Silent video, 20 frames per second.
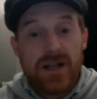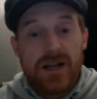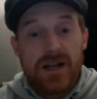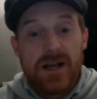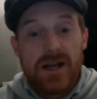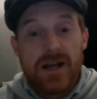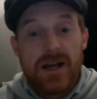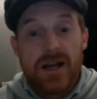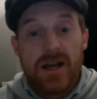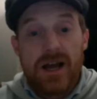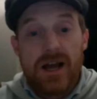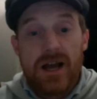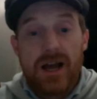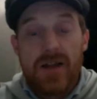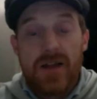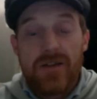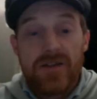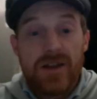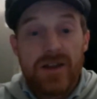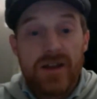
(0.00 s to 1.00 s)

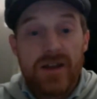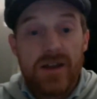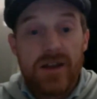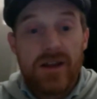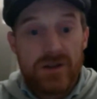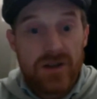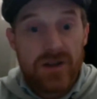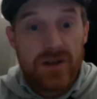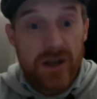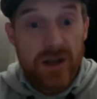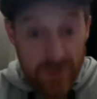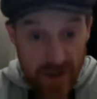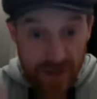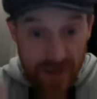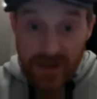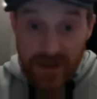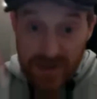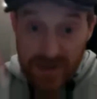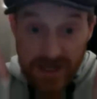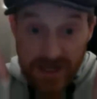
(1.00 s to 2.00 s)
And
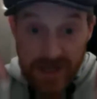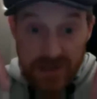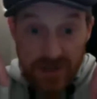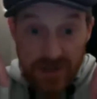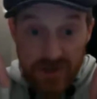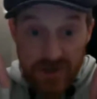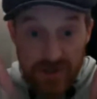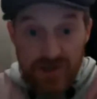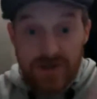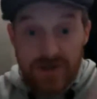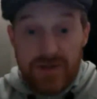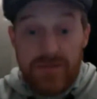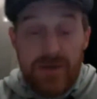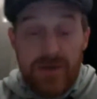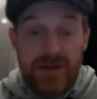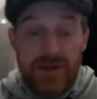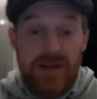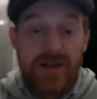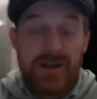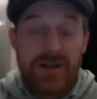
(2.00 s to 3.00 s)
that link is also in
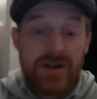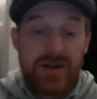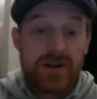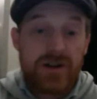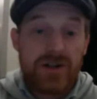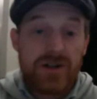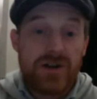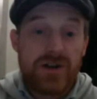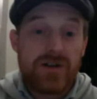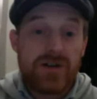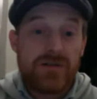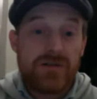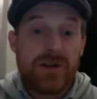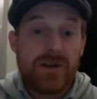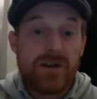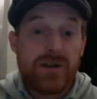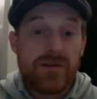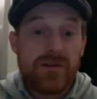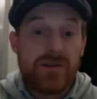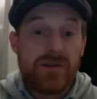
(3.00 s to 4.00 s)
the show notes
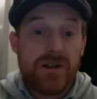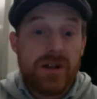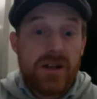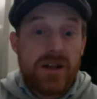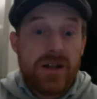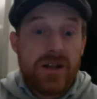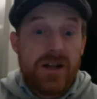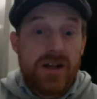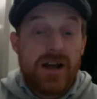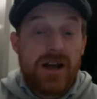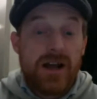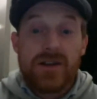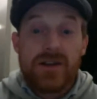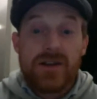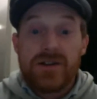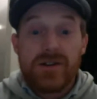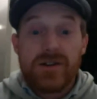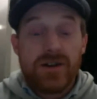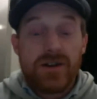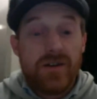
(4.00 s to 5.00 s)
below.
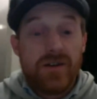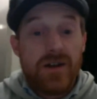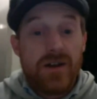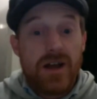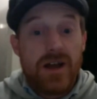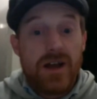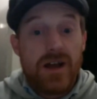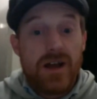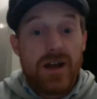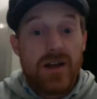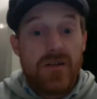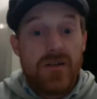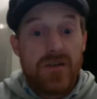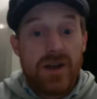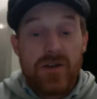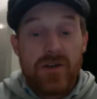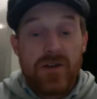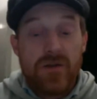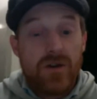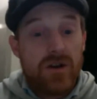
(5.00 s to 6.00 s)
And
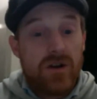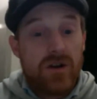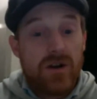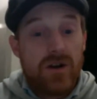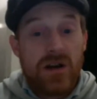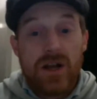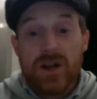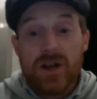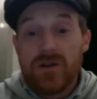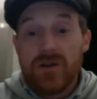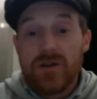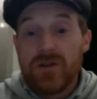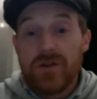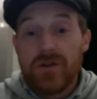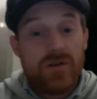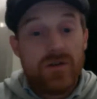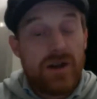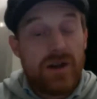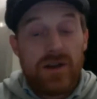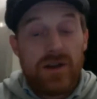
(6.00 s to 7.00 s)
there you can log in.
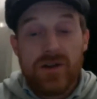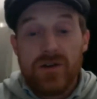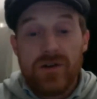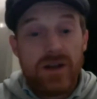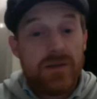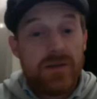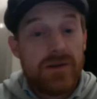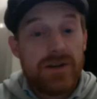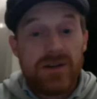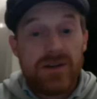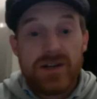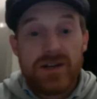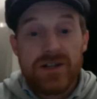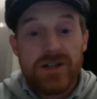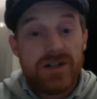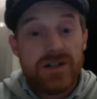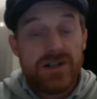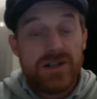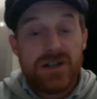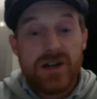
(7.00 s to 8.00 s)
Your email address
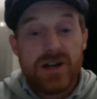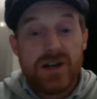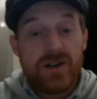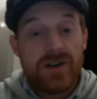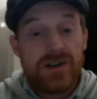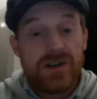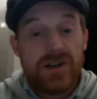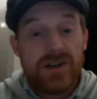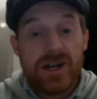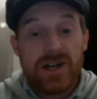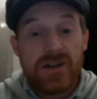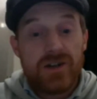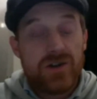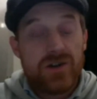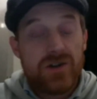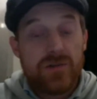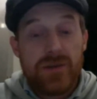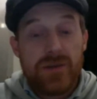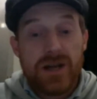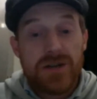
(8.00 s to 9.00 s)
doesn't
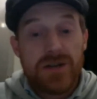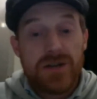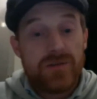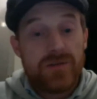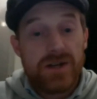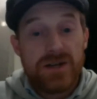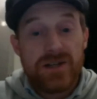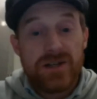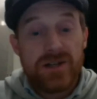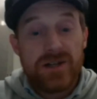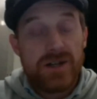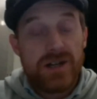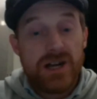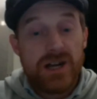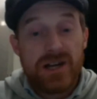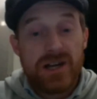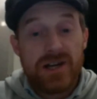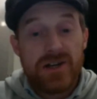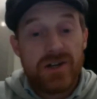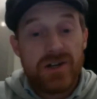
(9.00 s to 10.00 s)
change. Your password doesn't
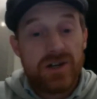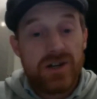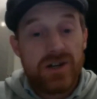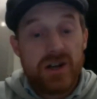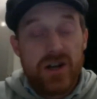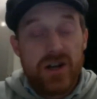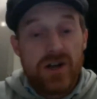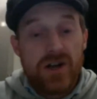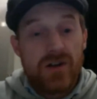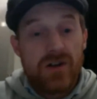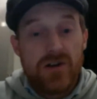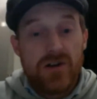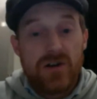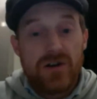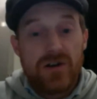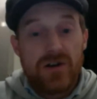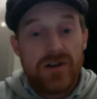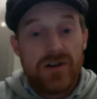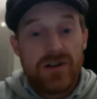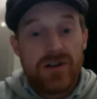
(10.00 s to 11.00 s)
change. Your
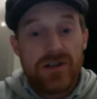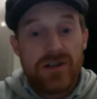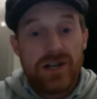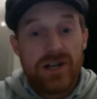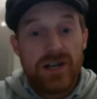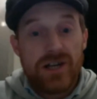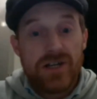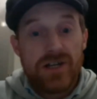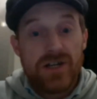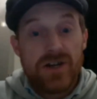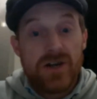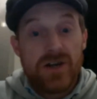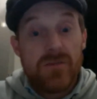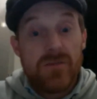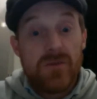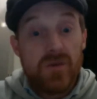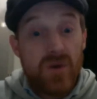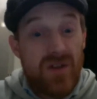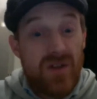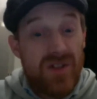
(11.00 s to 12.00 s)
logon doesn't change.
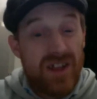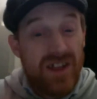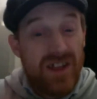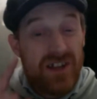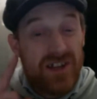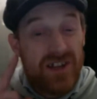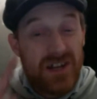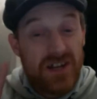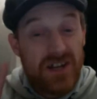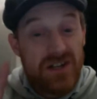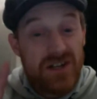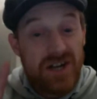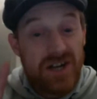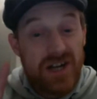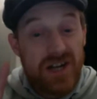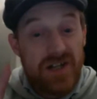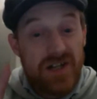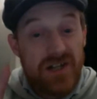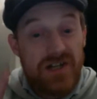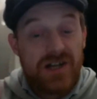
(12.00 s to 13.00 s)
But one thing that does
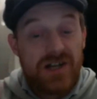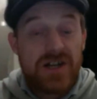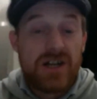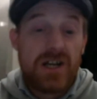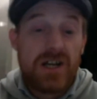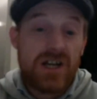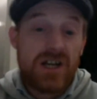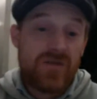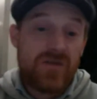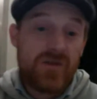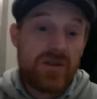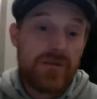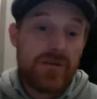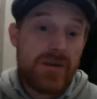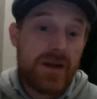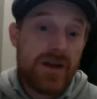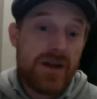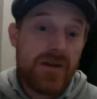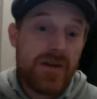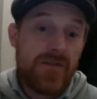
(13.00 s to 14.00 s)
change is for
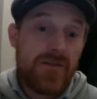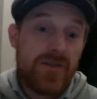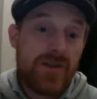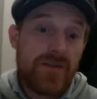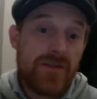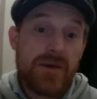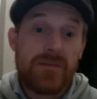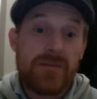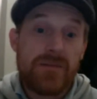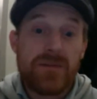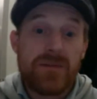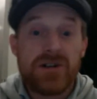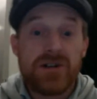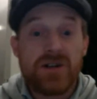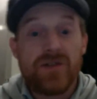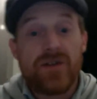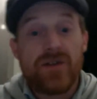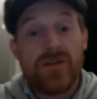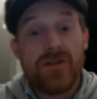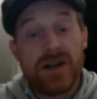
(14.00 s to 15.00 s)
the members of
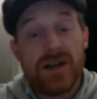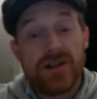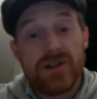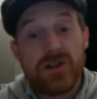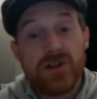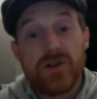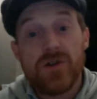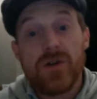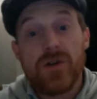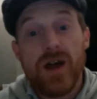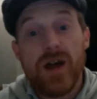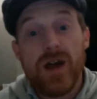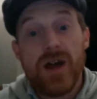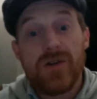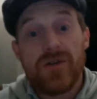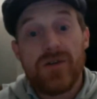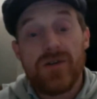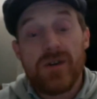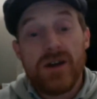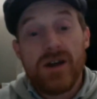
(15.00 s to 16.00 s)
our faculty who
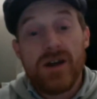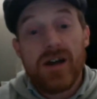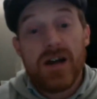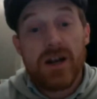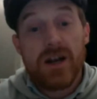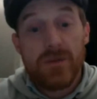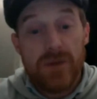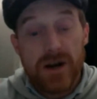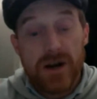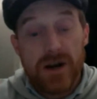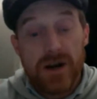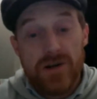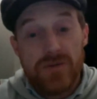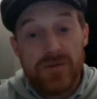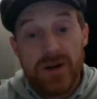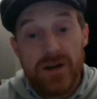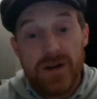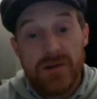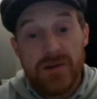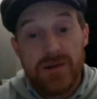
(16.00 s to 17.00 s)
have an Oplerno
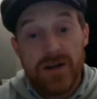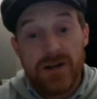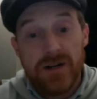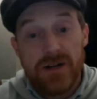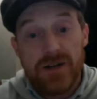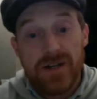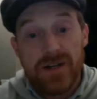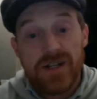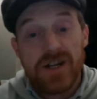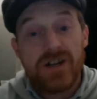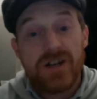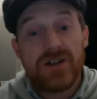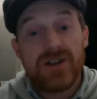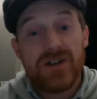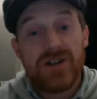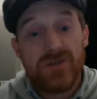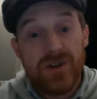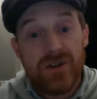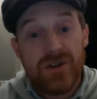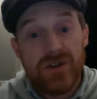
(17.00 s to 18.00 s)
email address and
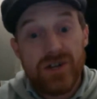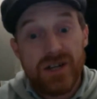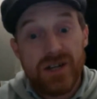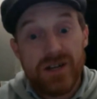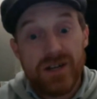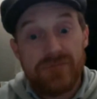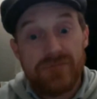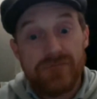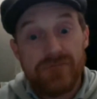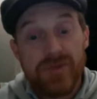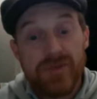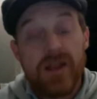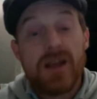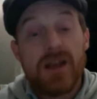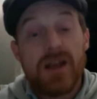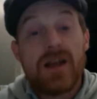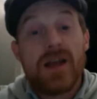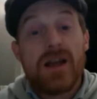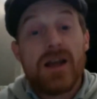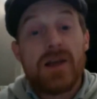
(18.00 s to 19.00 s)
don't use it,
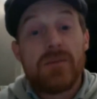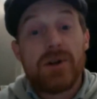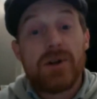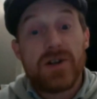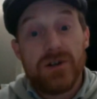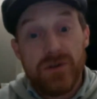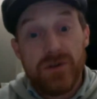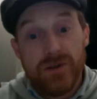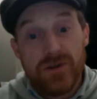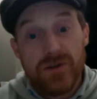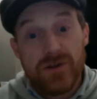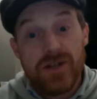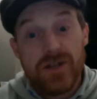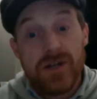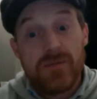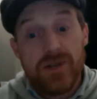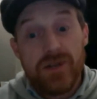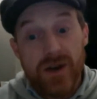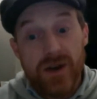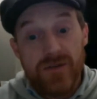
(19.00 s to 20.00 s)
but do use their
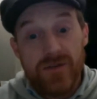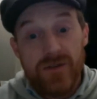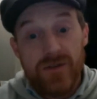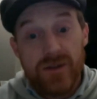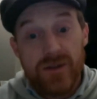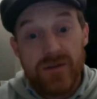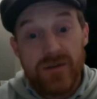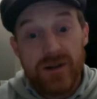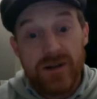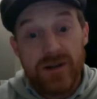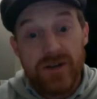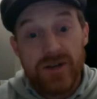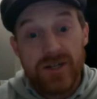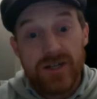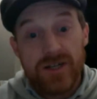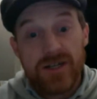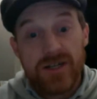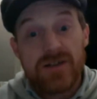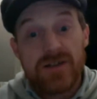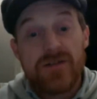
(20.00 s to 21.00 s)
private email
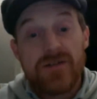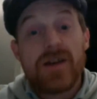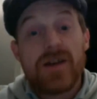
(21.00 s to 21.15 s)
addresses.